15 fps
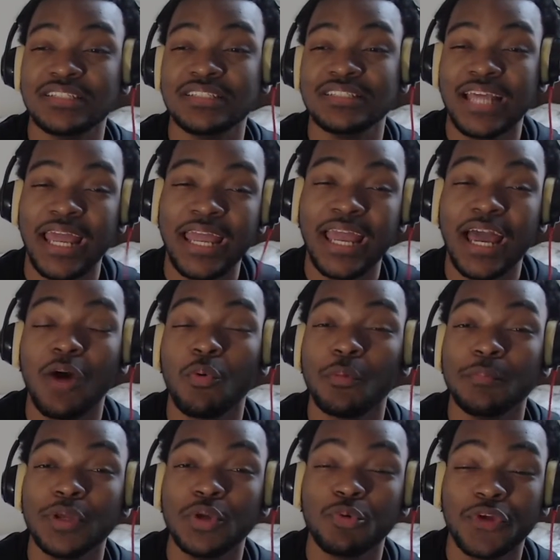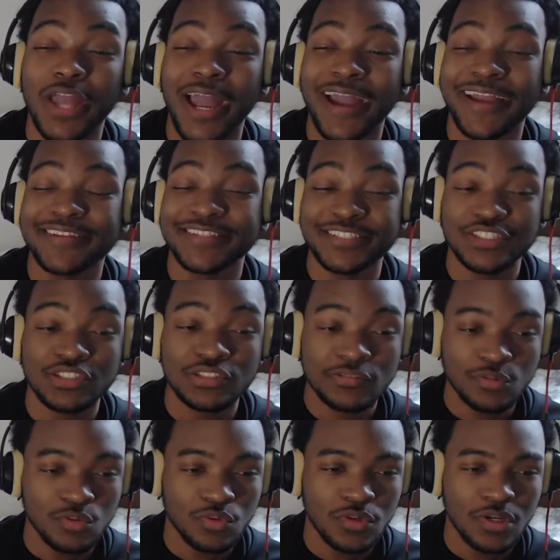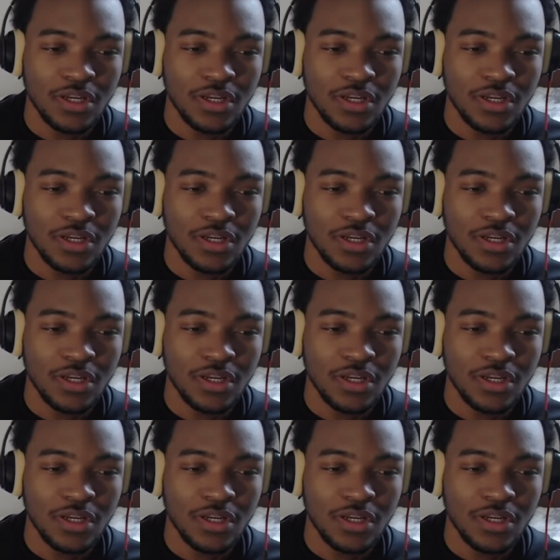today I will be reacting to